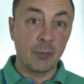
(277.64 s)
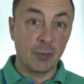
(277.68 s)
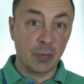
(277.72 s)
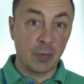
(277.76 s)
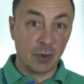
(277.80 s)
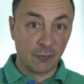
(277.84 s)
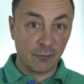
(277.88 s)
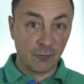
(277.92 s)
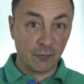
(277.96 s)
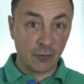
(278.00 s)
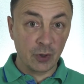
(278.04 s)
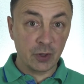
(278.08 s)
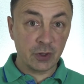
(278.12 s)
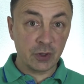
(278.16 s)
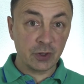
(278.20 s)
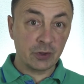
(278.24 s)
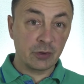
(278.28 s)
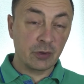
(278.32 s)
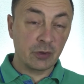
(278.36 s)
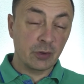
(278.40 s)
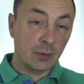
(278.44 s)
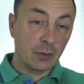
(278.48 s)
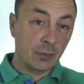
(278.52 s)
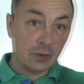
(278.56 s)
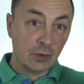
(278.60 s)
But
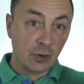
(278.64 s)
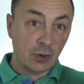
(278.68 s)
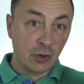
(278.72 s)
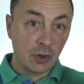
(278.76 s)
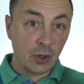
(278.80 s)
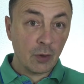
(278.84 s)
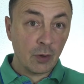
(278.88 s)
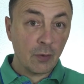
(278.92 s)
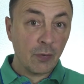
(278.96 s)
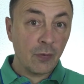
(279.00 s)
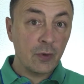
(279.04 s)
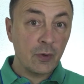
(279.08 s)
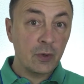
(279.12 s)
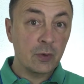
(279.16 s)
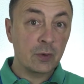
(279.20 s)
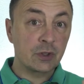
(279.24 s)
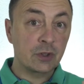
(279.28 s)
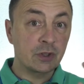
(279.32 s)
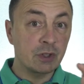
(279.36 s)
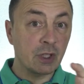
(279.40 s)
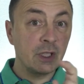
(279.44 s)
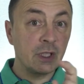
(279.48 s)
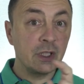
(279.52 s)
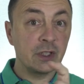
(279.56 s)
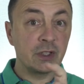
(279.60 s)
first, go through a
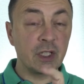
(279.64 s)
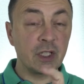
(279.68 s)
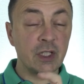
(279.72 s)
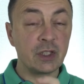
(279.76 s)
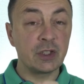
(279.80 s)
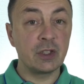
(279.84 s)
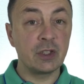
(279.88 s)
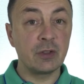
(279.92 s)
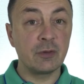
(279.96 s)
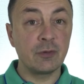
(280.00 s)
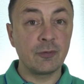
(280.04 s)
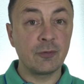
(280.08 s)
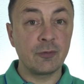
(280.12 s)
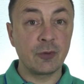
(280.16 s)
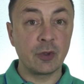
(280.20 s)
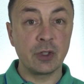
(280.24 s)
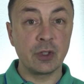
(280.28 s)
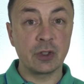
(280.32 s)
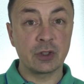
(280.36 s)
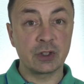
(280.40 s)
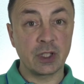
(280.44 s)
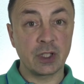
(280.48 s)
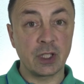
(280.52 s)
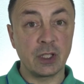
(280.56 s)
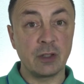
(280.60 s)
study session for
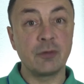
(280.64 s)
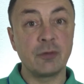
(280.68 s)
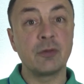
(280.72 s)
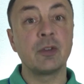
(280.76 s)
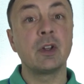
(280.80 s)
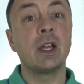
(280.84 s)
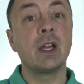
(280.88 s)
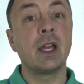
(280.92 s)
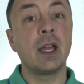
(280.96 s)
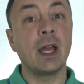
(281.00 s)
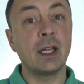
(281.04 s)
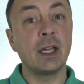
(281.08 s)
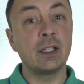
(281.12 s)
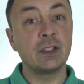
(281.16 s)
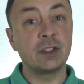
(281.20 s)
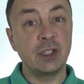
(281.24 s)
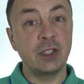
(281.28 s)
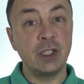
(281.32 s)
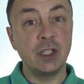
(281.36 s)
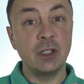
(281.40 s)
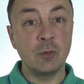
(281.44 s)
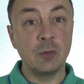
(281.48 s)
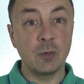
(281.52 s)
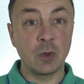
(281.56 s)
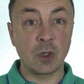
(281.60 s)
yourself and
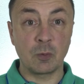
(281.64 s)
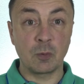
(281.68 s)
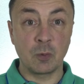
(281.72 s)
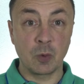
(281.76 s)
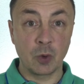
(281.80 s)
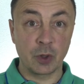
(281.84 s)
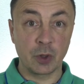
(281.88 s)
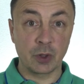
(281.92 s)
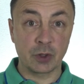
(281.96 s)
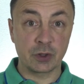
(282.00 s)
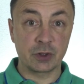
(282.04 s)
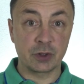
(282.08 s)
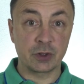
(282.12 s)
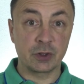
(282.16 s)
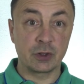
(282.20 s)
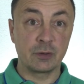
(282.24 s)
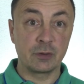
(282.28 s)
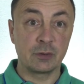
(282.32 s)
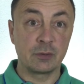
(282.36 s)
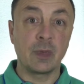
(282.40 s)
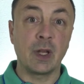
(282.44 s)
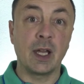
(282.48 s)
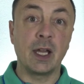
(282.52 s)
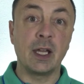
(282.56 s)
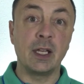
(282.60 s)
see what works.
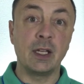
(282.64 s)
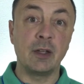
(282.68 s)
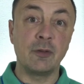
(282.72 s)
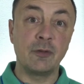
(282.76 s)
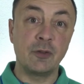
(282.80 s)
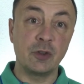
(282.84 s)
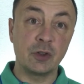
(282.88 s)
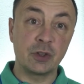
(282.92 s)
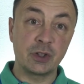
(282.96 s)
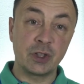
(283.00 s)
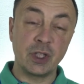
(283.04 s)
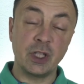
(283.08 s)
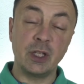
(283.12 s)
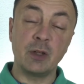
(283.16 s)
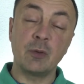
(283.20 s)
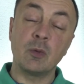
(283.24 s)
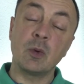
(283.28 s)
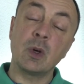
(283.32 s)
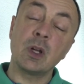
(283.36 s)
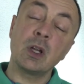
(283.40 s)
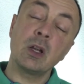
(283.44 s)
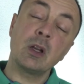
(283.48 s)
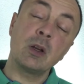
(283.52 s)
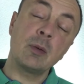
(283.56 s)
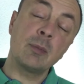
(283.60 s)
And if you see,
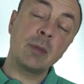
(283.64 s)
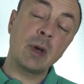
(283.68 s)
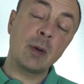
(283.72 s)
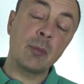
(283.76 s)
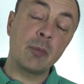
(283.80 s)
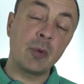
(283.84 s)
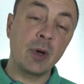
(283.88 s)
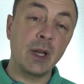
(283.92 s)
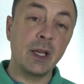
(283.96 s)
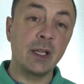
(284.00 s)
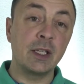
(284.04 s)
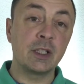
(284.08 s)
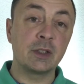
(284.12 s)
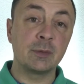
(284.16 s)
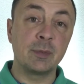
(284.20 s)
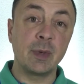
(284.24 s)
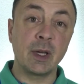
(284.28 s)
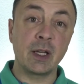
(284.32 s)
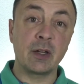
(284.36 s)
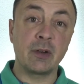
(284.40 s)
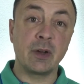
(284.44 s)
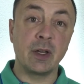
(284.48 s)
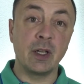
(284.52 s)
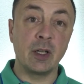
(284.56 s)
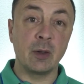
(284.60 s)
well, my brain is
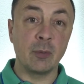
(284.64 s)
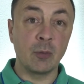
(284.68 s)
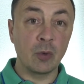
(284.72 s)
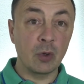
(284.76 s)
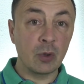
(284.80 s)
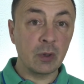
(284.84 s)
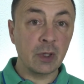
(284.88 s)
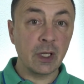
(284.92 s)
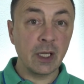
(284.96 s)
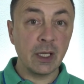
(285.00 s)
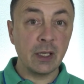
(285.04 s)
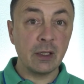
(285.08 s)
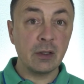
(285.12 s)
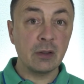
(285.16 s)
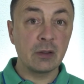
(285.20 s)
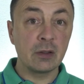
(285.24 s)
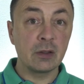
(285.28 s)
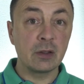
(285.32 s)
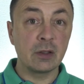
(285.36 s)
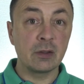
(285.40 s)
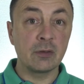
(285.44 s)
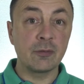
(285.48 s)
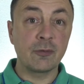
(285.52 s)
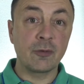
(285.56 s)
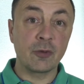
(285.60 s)
better in the morning,
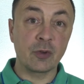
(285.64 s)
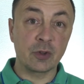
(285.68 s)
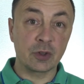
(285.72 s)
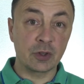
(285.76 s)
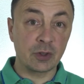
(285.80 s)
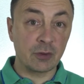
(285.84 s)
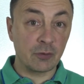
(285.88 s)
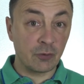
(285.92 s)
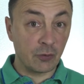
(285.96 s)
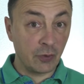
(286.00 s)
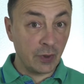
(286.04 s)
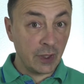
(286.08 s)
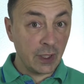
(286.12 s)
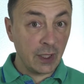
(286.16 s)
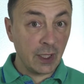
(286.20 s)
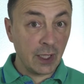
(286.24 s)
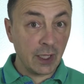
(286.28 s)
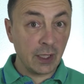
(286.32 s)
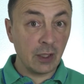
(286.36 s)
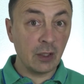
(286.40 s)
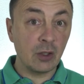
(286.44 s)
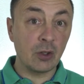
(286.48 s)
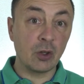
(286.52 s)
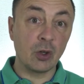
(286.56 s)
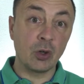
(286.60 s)
for
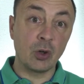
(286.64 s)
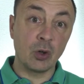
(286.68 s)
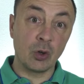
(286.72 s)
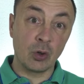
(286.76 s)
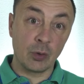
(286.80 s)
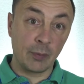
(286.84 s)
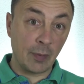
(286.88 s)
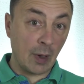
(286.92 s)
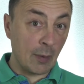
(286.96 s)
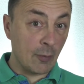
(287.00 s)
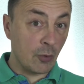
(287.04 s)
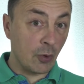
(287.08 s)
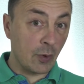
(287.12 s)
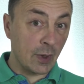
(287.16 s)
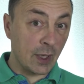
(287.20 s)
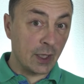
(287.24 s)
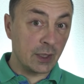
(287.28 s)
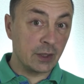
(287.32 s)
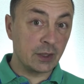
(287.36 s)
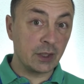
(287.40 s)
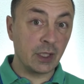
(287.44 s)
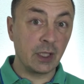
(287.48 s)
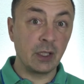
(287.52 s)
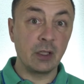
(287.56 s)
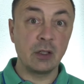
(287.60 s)
reading or
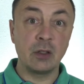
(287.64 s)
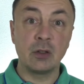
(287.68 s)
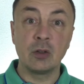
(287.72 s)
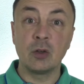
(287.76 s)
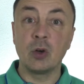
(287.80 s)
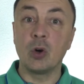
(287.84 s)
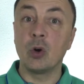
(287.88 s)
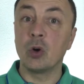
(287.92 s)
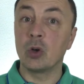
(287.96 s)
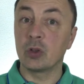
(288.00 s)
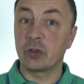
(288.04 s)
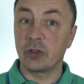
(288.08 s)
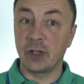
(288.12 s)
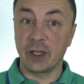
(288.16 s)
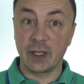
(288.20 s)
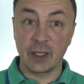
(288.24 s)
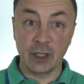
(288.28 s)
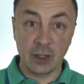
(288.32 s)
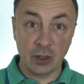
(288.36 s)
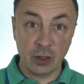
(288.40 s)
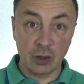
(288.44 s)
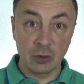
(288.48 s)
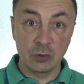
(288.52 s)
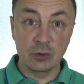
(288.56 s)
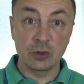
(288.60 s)
memorizing or
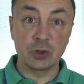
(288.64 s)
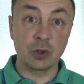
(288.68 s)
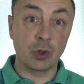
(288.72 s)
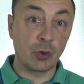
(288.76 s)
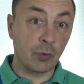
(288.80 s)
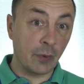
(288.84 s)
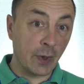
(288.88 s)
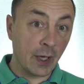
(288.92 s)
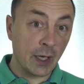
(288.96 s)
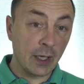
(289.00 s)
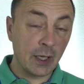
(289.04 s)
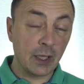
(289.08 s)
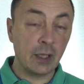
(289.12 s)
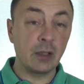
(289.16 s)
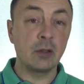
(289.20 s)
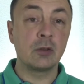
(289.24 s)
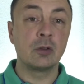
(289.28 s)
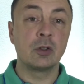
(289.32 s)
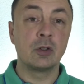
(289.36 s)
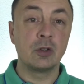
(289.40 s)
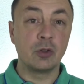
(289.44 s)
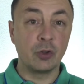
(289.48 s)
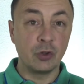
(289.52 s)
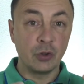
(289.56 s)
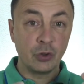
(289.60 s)
taking notes or writing,
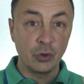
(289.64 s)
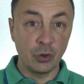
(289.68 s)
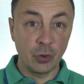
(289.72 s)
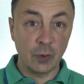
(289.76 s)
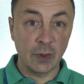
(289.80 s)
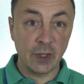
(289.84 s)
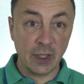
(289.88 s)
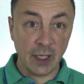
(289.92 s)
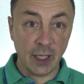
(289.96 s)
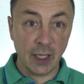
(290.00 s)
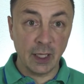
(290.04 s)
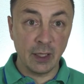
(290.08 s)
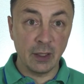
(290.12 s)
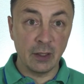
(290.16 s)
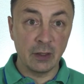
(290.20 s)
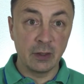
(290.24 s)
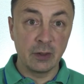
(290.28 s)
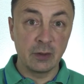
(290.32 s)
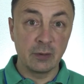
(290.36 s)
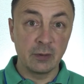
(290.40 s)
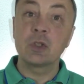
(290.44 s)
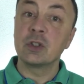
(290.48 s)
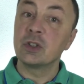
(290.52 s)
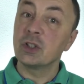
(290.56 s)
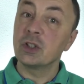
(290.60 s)
do it then.
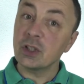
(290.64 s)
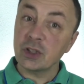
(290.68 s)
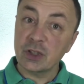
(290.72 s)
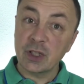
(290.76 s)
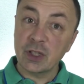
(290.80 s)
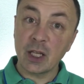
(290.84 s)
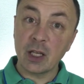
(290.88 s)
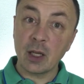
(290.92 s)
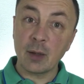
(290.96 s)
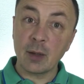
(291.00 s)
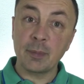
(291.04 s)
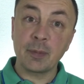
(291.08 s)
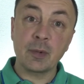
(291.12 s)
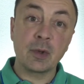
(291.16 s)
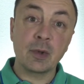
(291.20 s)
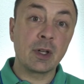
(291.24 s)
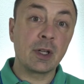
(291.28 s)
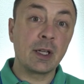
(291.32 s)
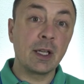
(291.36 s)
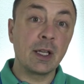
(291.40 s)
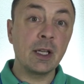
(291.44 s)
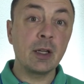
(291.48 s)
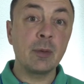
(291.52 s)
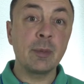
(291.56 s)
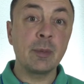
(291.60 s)
Just get up
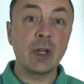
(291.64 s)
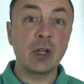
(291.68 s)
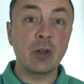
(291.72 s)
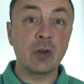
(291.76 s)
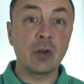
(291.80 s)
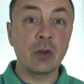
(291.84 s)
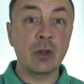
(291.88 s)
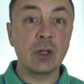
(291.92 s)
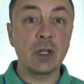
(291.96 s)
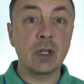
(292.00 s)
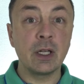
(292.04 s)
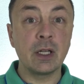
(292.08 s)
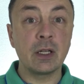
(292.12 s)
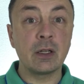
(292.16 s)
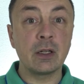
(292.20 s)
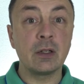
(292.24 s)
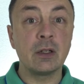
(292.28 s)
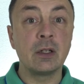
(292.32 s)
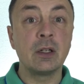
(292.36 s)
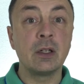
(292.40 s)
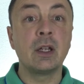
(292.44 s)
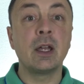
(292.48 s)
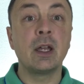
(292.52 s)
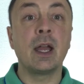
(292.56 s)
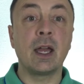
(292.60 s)
a little bit earlier
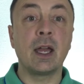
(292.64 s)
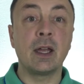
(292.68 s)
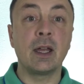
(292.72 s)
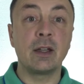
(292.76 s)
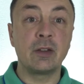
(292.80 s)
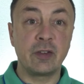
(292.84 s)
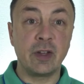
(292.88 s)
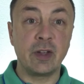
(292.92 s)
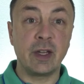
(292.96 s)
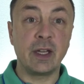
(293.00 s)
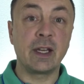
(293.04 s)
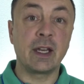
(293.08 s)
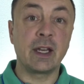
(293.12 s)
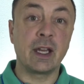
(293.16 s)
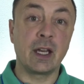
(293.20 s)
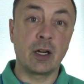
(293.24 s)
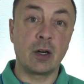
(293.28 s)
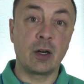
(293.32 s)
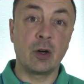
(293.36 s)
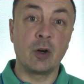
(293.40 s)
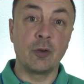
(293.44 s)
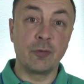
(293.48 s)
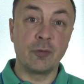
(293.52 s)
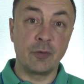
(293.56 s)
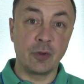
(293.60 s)
and take
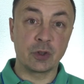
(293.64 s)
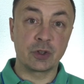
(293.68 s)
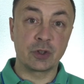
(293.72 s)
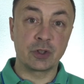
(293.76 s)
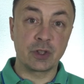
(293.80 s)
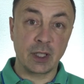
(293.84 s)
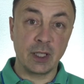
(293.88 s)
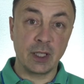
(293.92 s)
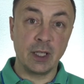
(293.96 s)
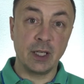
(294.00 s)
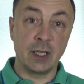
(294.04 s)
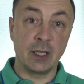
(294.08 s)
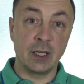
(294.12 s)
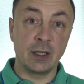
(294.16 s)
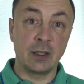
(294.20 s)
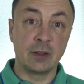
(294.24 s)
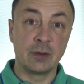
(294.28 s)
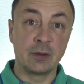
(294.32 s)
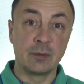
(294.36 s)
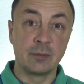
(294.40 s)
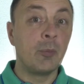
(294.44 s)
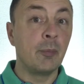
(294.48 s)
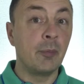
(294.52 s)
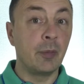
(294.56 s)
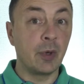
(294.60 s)
care of your studying.
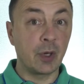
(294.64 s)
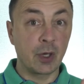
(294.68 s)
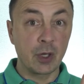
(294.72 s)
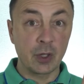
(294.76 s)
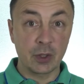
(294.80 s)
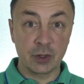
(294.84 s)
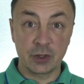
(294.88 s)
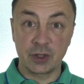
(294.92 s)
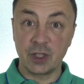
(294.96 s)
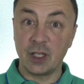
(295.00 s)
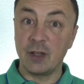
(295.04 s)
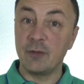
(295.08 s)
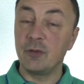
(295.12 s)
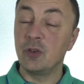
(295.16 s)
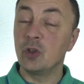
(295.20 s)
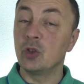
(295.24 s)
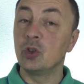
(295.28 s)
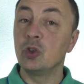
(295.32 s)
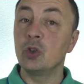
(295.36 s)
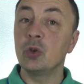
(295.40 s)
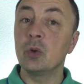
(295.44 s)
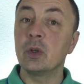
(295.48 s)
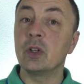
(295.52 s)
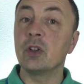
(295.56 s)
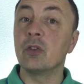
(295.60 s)
Because if
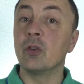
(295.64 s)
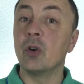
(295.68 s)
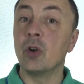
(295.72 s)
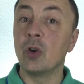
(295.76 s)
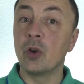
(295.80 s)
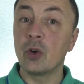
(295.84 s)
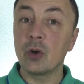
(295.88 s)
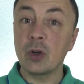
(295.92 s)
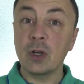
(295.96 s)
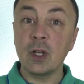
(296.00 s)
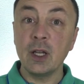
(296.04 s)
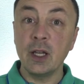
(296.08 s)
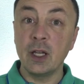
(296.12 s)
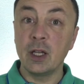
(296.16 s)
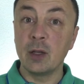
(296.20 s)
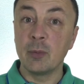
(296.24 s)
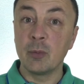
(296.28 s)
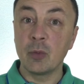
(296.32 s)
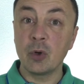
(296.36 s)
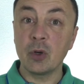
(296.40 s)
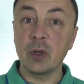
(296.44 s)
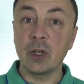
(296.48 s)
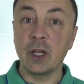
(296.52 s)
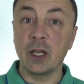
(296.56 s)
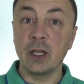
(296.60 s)
you do it early in
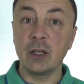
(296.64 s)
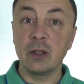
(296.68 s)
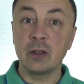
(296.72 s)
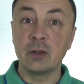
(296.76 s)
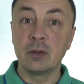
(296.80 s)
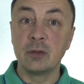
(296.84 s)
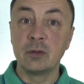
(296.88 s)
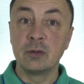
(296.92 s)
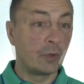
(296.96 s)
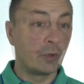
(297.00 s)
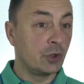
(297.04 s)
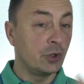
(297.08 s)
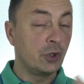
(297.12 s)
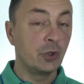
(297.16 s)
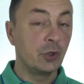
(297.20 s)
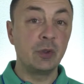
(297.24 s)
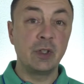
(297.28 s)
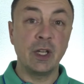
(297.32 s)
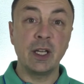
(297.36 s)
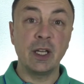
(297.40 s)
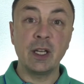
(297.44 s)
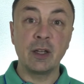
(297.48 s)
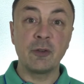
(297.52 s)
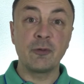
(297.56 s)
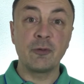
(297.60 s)
the morning,
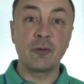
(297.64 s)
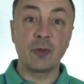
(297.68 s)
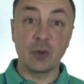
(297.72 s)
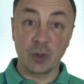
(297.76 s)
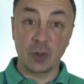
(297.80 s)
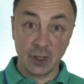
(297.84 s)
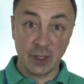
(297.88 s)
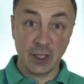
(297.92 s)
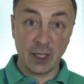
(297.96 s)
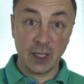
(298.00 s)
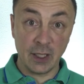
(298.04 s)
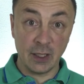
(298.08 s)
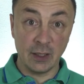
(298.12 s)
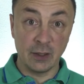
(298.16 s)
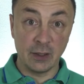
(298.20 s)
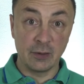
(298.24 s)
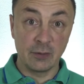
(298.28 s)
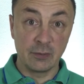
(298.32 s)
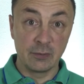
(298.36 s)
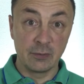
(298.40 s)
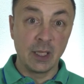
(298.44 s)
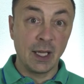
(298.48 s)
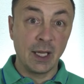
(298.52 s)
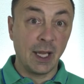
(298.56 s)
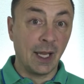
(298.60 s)
you did it for the
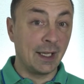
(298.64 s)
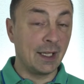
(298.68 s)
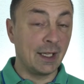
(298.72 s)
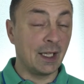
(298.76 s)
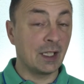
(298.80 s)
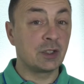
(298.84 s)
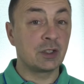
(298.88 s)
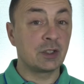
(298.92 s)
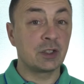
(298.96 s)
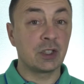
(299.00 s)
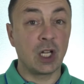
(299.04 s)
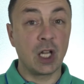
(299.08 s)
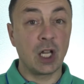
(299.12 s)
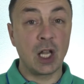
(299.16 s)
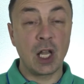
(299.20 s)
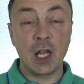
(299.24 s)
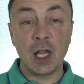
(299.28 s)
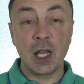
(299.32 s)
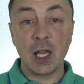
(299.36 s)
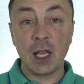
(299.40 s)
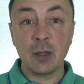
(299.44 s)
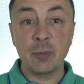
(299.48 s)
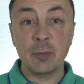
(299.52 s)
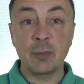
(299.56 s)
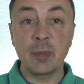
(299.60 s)
day. And that's a
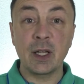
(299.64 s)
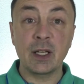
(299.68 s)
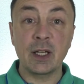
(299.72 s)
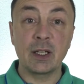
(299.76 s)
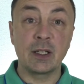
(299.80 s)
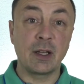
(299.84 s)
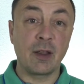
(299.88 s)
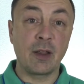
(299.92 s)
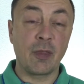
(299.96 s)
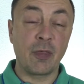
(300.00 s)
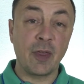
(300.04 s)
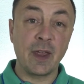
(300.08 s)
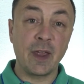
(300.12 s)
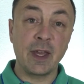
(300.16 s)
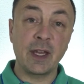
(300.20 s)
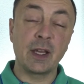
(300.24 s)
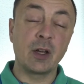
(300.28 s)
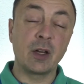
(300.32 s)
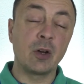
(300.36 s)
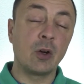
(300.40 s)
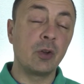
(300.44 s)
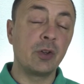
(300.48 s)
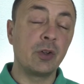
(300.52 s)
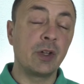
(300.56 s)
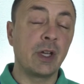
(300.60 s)
lot better than
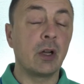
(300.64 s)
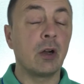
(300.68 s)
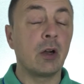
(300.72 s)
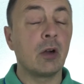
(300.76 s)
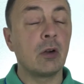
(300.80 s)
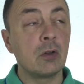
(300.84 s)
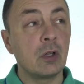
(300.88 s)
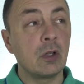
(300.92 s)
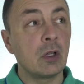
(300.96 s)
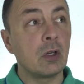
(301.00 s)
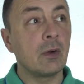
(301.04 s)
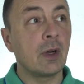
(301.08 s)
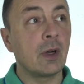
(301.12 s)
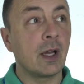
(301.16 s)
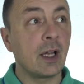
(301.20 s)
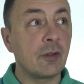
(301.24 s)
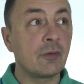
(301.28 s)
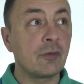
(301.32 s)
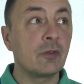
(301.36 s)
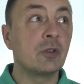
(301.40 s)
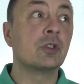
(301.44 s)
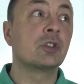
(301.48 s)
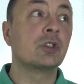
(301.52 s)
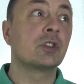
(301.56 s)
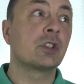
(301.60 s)
thinking all day, oh no, I
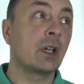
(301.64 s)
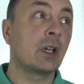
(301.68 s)
have to